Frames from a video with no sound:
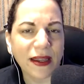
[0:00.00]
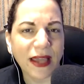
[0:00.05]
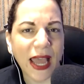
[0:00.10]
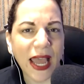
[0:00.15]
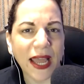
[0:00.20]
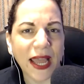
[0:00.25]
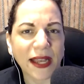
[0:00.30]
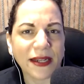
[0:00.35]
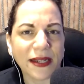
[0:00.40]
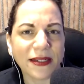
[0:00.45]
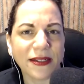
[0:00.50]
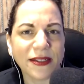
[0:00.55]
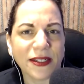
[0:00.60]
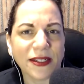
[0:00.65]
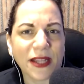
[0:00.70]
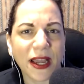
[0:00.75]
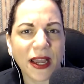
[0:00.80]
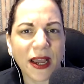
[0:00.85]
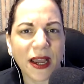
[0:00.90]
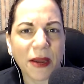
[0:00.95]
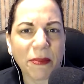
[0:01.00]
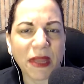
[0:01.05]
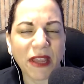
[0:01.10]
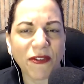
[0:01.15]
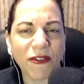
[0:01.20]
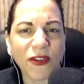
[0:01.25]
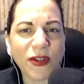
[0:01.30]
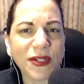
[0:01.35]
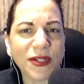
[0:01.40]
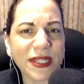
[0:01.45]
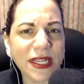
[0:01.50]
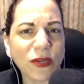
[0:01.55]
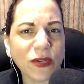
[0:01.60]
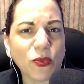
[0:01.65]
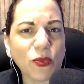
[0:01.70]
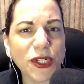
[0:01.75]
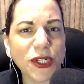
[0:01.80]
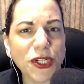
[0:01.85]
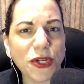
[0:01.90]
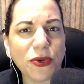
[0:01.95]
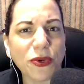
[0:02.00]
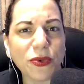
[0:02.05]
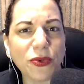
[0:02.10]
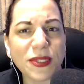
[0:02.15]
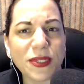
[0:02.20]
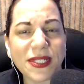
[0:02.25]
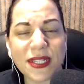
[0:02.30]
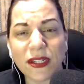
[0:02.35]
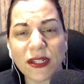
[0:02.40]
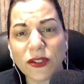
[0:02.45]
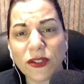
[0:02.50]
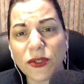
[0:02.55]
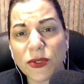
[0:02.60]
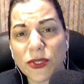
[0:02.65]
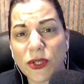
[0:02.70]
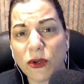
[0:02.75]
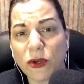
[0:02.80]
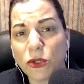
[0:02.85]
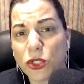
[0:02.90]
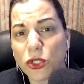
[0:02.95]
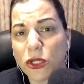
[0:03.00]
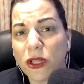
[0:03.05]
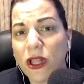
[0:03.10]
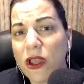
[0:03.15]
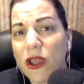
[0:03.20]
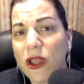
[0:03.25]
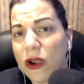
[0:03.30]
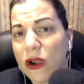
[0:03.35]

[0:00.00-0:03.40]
And if you did, would you still do social,